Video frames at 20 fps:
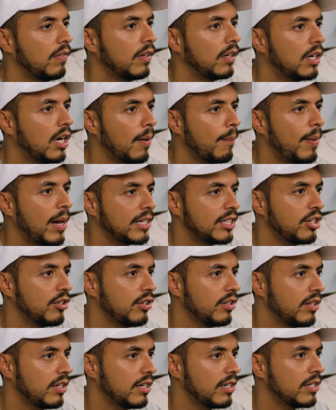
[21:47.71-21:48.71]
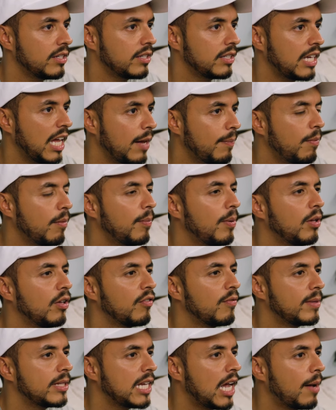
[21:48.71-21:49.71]
The gut bacteria that is capable
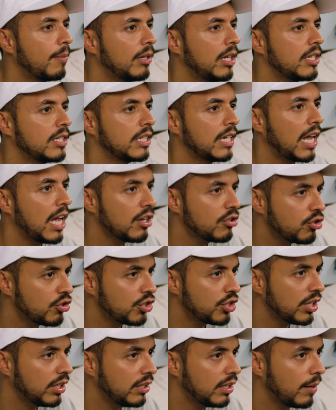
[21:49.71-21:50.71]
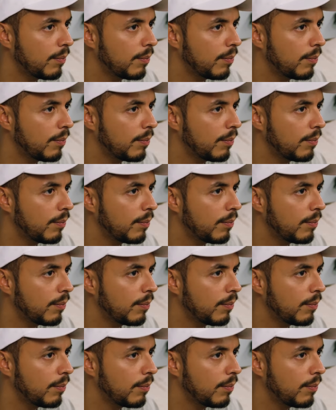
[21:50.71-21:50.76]
of metabolizing estrogen,